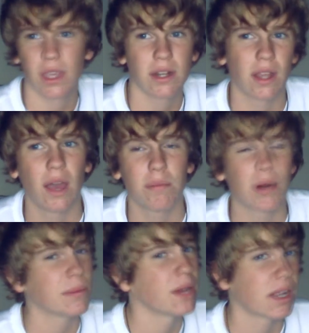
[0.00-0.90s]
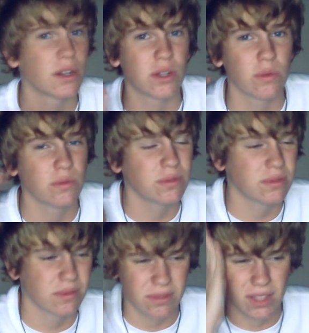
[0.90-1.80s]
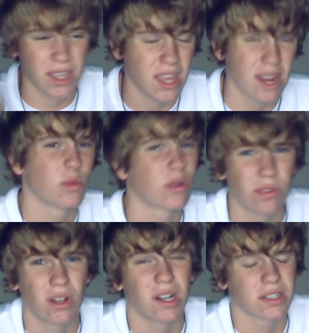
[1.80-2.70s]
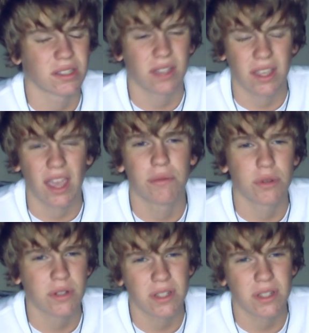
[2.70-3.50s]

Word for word: And I'm probably not gonna do like any more vlogs like ever,